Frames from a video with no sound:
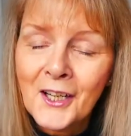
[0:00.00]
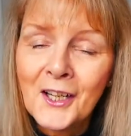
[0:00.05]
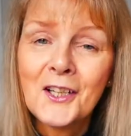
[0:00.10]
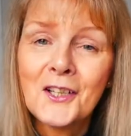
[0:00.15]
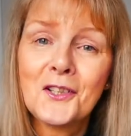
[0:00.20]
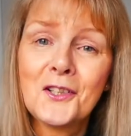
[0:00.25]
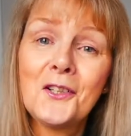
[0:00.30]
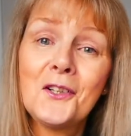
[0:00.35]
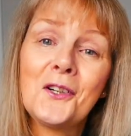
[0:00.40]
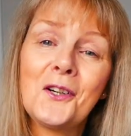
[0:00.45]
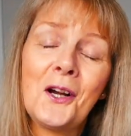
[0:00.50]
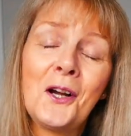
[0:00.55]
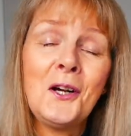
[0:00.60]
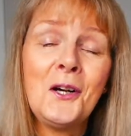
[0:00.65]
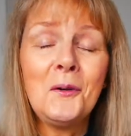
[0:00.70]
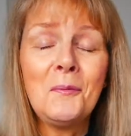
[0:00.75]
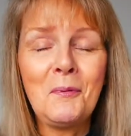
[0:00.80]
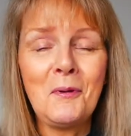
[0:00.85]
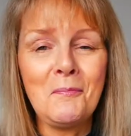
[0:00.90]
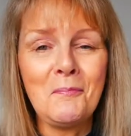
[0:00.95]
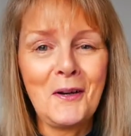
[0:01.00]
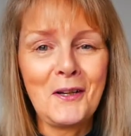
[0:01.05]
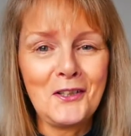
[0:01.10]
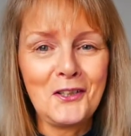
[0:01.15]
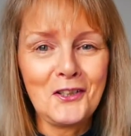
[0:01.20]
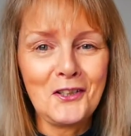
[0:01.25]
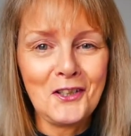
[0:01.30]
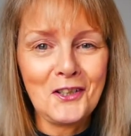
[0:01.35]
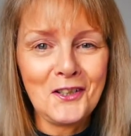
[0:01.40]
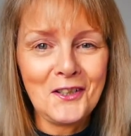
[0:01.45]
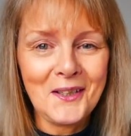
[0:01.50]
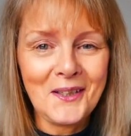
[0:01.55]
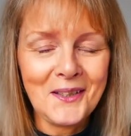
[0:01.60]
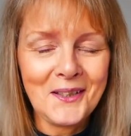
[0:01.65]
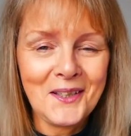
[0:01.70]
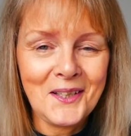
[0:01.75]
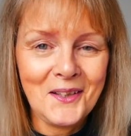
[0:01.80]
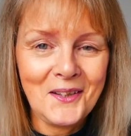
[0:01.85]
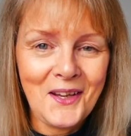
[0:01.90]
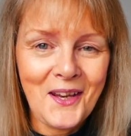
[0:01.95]
So I hope you managed to stick
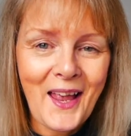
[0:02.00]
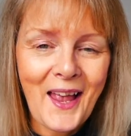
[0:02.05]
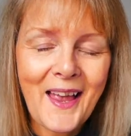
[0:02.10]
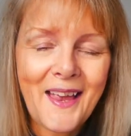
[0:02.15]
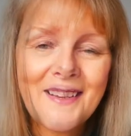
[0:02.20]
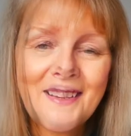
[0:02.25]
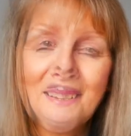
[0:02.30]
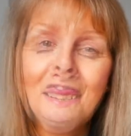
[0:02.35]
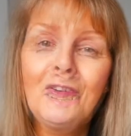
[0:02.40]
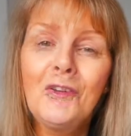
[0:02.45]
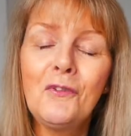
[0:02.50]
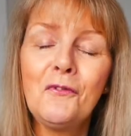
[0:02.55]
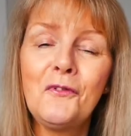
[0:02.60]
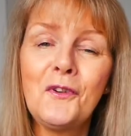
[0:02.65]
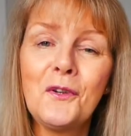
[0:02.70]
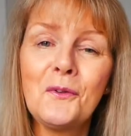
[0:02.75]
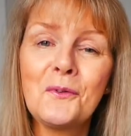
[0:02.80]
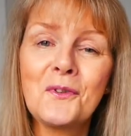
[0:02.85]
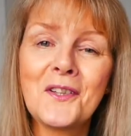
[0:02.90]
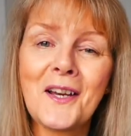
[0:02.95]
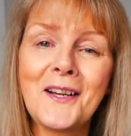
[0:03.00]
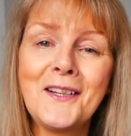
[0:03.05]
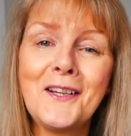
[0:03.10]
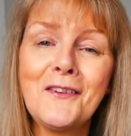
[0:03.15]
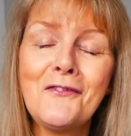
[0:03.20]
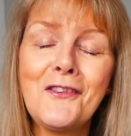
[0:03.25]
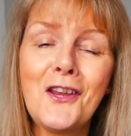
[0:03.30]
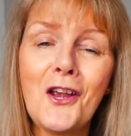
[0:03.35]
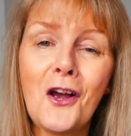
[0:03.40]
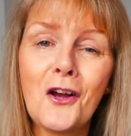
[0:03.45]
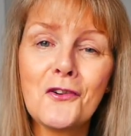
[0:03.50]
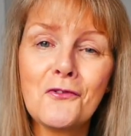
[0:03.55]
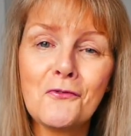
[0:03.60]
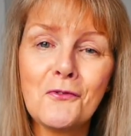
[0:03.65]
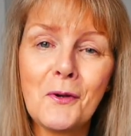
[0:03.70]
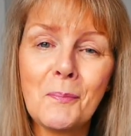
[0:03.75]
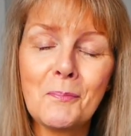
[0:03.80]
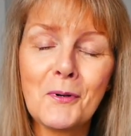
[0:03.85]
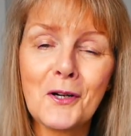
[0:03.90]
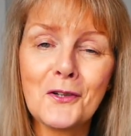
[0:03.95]
to the end. If you've used any of the
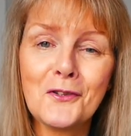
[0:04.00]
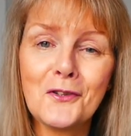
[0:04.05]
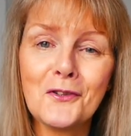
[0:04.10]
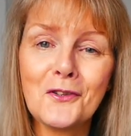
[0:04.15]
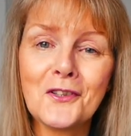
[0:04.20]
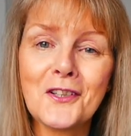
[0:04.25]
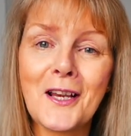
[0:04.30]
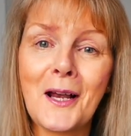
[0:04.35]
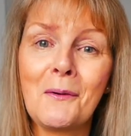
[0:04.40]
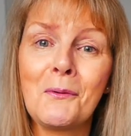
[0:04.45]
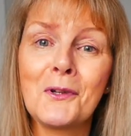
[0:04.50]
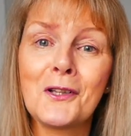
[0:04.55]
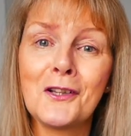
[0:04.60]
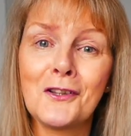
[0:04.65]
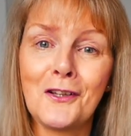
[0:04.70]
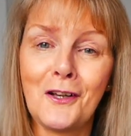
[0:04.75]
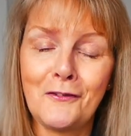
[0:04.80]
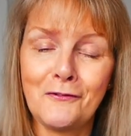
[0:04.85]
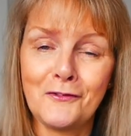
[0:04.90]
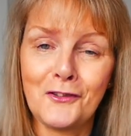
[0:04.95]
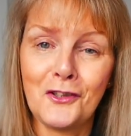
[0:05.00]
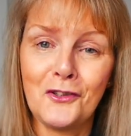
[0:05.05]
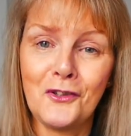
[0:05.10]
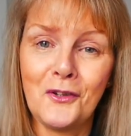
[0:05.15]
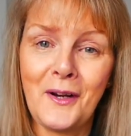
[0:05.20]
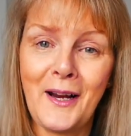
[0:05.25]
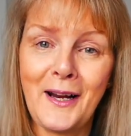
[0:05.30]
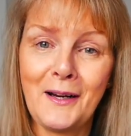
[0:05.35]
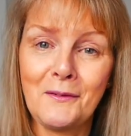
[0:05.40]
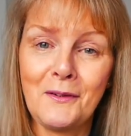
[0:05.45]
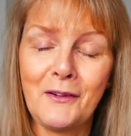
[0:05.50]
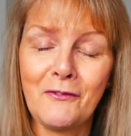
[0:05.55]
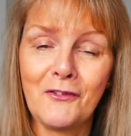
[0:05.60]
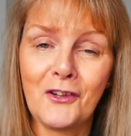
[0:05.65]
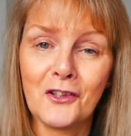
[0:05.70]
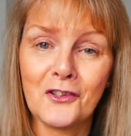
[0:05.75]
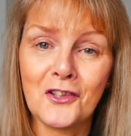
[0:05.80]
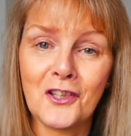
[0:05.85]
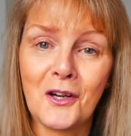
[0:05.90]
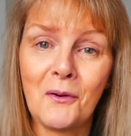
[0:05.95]
Ordinary products, I would love to know how you've
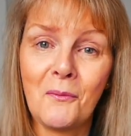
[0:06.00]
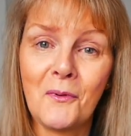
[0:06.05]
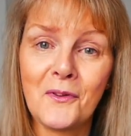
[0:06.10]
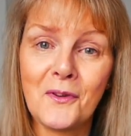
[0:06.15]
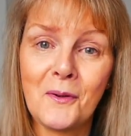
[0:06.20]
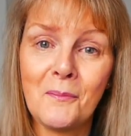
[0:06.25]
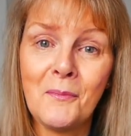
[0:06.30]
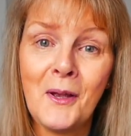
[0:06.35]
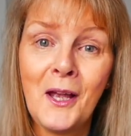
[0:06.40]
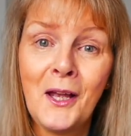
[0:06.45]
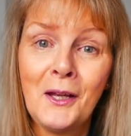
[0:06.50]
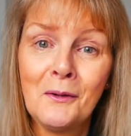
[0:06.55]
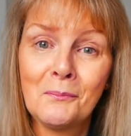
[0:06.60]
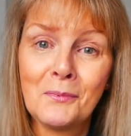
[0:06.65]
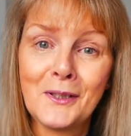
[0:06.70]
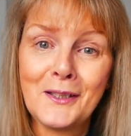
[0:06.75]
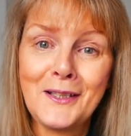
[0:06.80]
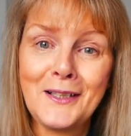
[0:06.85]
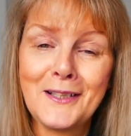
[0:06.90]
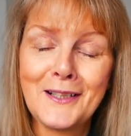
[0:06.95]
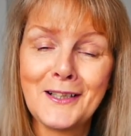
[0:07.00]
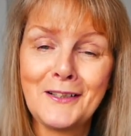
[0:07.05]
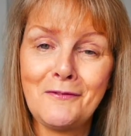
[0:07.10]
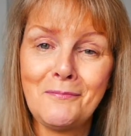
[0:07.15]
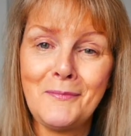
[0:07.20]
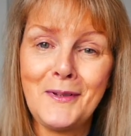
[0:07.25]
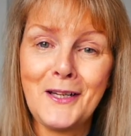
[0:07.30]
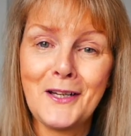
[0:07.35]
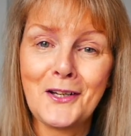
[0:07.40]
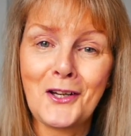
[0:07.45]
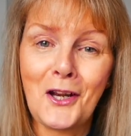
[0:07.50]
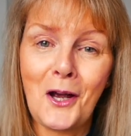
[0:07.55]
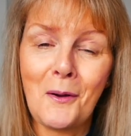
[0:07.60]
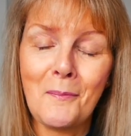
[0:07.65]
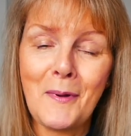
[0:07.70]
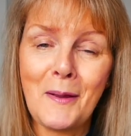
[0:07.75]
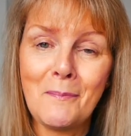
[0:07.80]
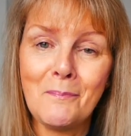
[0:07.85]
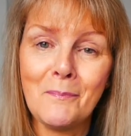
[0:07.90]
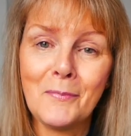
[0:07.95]
got on with them. Please leave me a
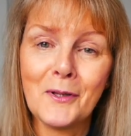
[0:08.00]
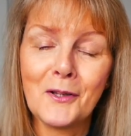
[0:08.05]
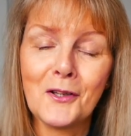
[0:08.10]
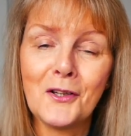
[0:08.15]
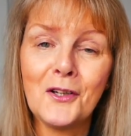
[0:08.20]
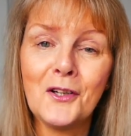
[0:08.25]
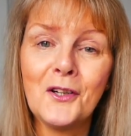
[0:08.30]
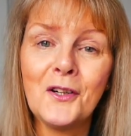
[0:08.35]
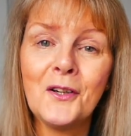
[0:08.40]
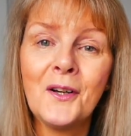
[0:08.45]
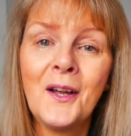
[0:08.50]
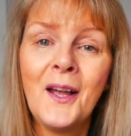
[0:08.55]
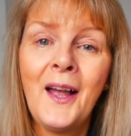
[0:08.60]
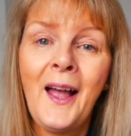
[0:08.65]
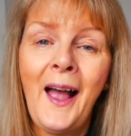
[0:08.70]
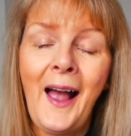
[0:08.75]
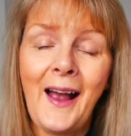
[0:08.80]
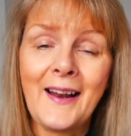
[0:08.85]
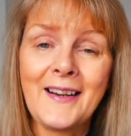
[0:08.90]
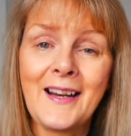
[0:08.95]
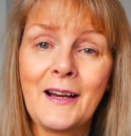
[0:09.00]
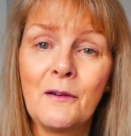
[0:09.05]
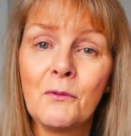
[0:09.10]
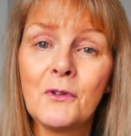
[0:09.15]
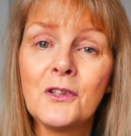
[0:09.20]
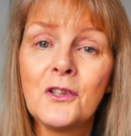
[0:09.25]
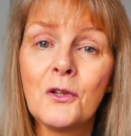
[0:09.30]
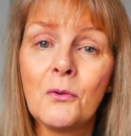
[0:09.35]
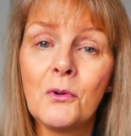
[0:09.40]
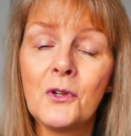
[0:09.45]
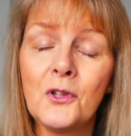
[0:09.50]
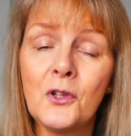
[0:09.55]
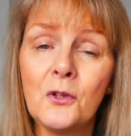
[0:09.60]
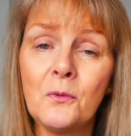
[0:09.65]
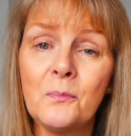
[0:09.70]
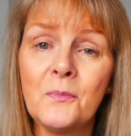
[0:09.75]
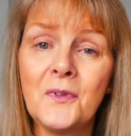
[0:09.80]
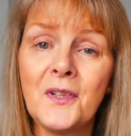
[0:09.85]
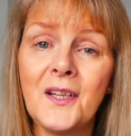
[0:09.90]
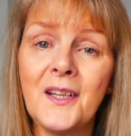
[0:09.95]
comment below, and I will do an
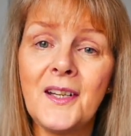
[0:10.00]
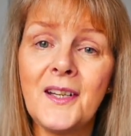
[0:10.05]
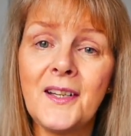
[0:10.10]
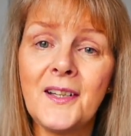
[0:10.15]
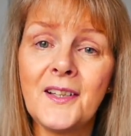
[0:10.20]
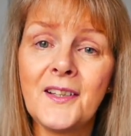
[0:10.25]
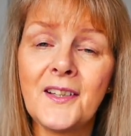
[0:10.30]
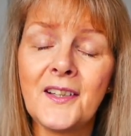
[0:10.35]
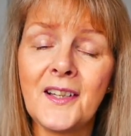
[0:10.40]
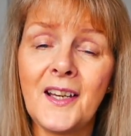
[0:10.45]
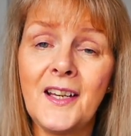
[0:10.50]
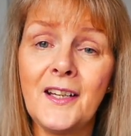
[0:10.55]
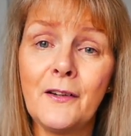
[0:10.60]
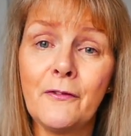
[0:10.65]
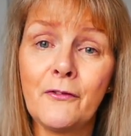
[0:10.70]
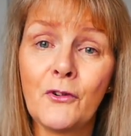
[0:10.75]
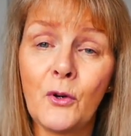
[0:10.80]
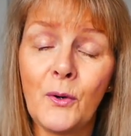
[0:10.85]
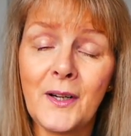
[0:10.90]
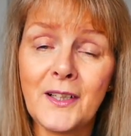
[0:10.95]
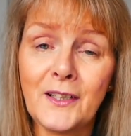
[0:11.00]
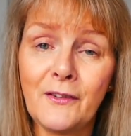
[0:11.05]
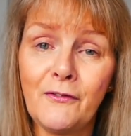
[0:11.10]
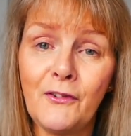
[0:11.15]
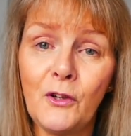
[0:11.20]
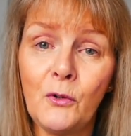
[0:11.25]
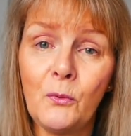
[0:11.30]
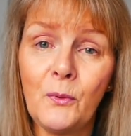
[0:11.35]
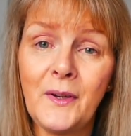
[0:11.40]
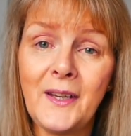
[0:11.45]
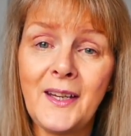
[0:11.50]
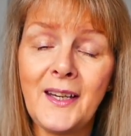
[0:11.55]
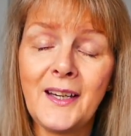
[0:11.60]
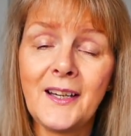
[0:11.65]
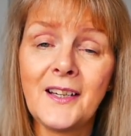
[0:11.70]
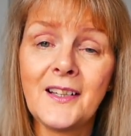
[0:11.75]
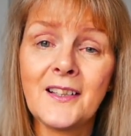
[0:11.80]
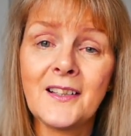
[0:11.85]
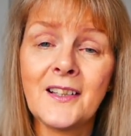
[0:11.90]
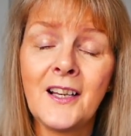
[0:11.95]
update in quite a few
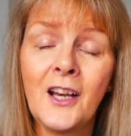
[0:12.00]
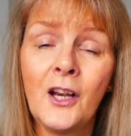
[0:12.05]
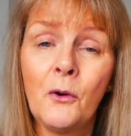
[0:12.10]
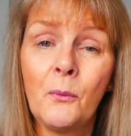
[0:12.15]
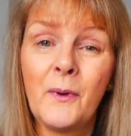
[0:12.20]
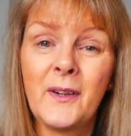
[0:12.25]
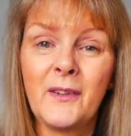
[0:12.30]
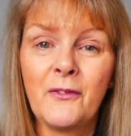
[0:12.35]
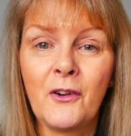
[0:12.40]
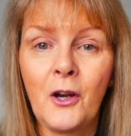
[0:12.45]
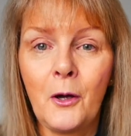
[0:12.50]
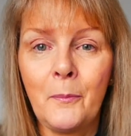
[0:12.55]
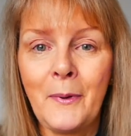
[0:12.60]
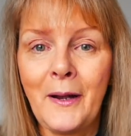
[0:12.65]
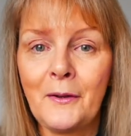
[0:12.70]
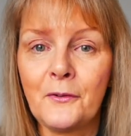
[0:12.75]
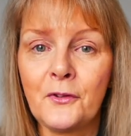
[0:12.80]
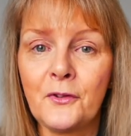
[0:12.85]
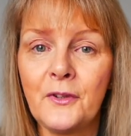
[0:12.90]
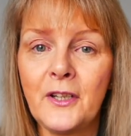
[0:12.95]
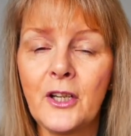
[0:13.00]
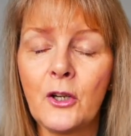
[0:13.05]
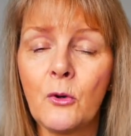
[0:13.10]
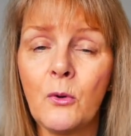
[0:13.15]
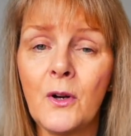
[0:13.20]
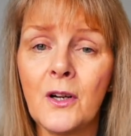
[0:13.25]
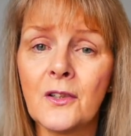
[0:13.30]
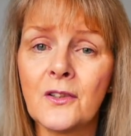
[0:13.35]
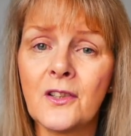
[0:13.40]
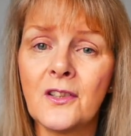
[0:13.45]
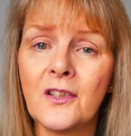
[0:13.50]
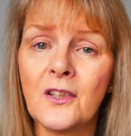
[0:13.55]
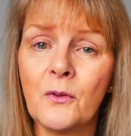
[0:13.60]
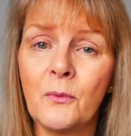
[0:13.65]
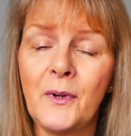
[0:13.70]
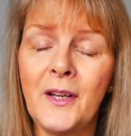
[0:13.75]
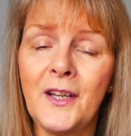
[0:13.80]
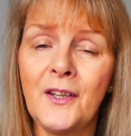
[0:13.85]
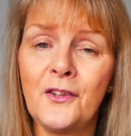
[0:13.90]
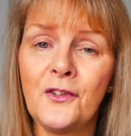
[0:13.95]
weeks when I've got about 3/4 of the
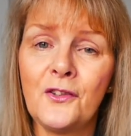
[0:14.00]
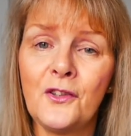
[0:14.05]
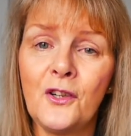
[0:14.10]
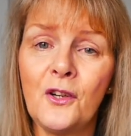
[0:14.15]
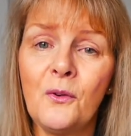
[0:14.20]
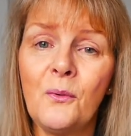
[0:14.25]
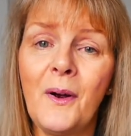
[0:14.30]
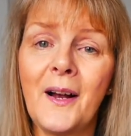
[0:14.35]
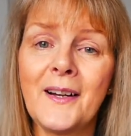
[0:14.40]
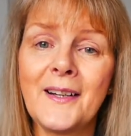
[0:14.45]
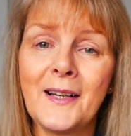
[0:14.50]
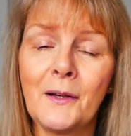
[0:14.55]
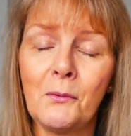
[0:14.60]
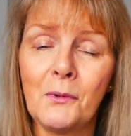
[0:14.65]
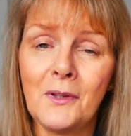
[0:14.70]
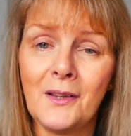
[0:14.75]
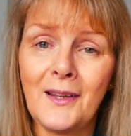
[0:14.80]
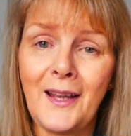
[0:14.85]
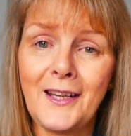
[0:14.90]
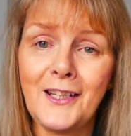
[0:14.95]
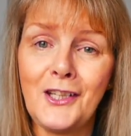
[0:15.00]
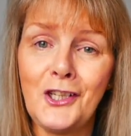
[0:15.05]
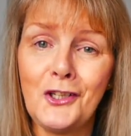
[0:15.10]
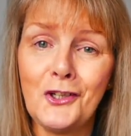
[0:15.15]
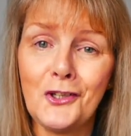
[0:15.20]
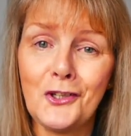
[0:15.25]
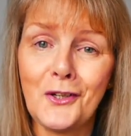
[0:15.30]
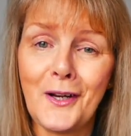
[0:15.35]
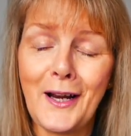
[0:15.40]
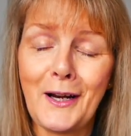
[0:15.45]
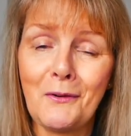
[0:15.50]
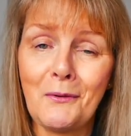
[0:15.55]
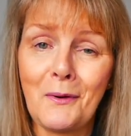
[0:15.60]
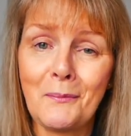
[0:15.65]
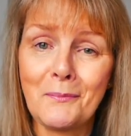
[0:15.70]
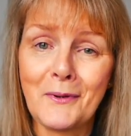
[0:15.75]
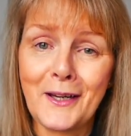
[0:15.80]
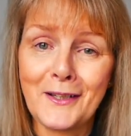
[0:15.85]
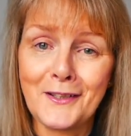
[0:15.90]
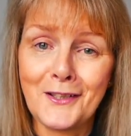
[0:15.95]
way through, and I will let you know how
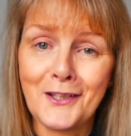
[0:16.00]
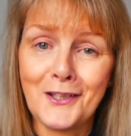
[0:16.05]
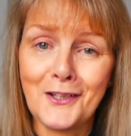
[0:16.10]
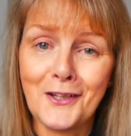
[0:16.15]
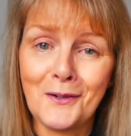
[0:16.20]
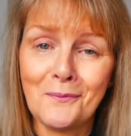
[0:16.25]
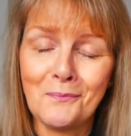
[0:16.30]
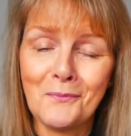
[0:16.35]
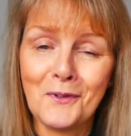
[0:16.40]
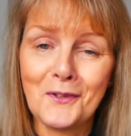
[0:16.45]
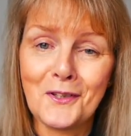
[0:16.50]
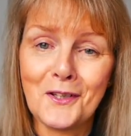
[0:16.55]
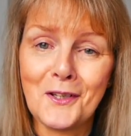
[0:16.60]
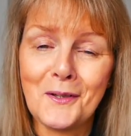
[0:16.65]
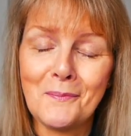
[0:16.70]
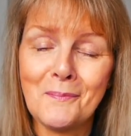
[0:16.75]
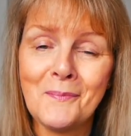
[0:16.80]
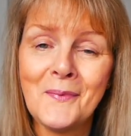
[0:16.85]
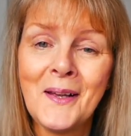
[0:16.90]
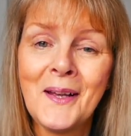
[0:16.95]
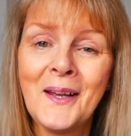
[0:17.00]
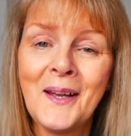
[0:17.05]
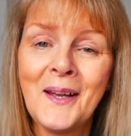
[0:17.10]
I'm getting on with them.